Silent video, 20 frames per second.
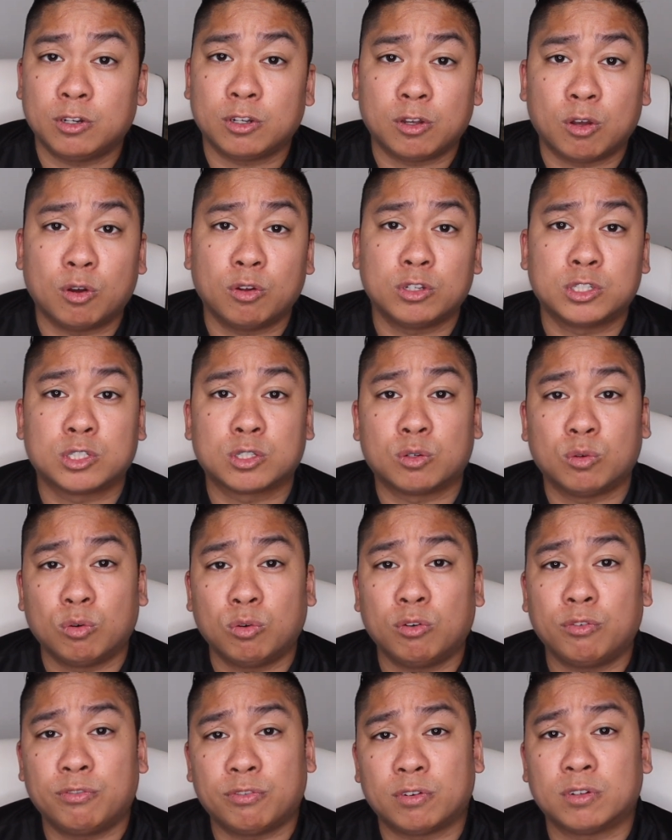to go to
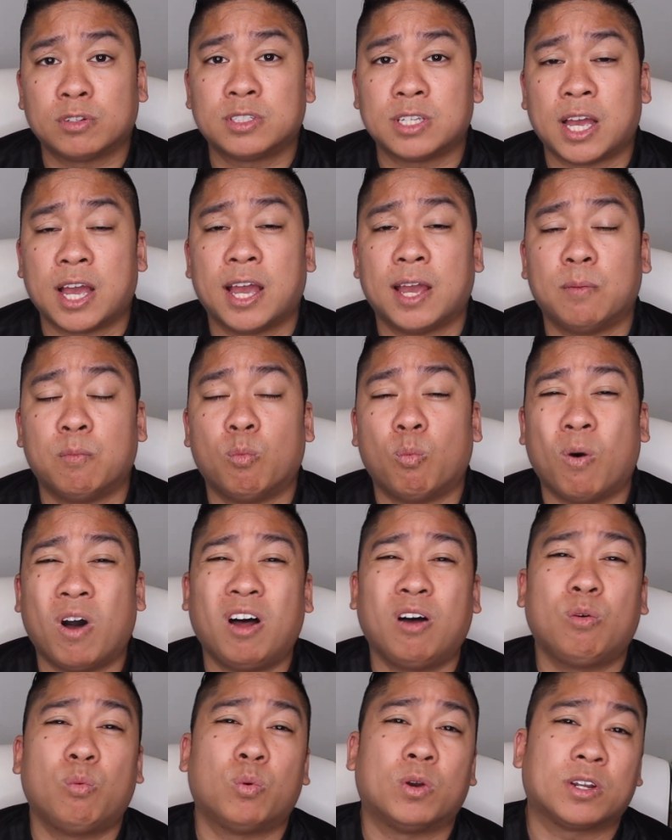school full-time
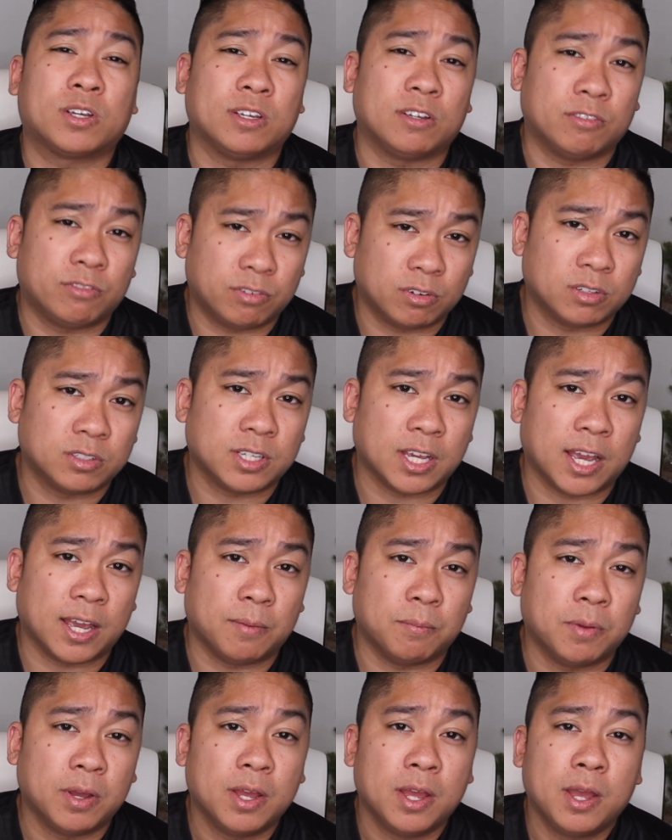while working
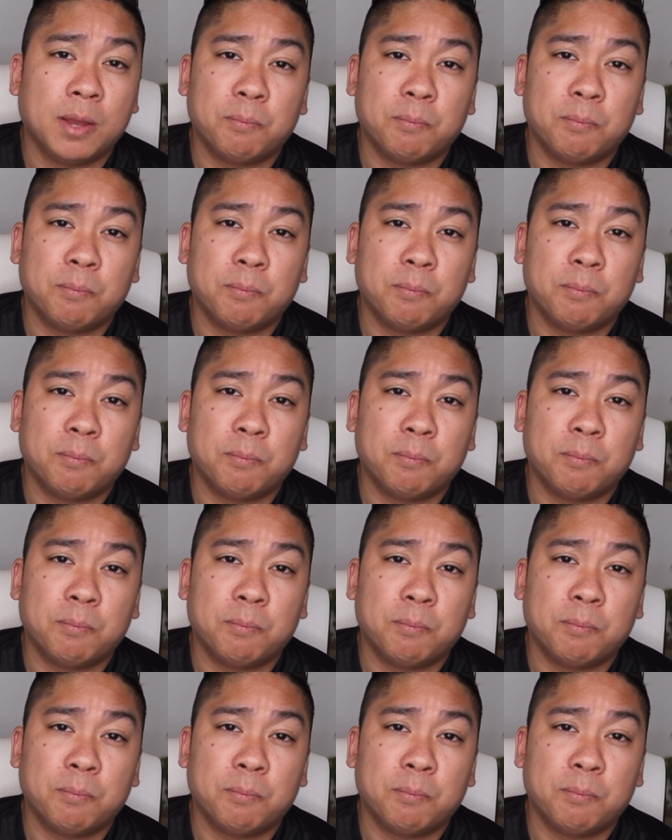full-time.